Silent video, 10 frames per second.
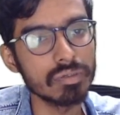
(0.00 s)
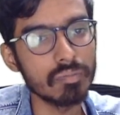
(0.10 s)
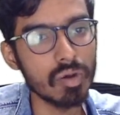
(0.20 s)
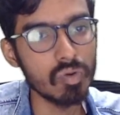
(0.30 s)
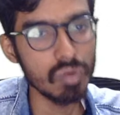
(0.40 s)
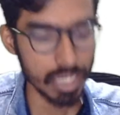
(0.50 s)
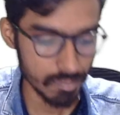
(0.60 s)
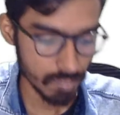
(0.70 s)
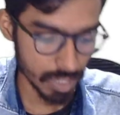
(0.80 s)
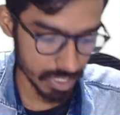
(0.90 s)

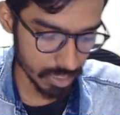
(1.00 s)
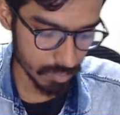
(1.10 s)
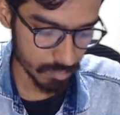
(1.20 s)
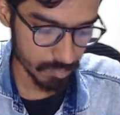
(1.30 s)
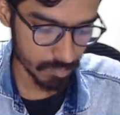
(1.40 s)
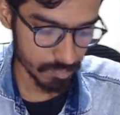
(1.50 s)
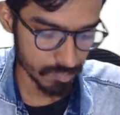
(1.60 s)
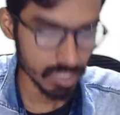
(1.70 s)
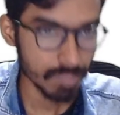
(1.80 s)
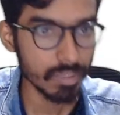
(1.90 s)
bounded by
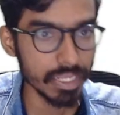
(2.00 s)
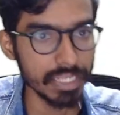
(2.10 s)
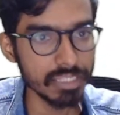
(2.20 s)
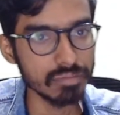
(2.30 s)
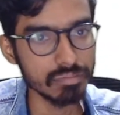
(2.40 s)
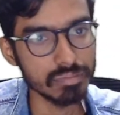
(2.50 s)
the planes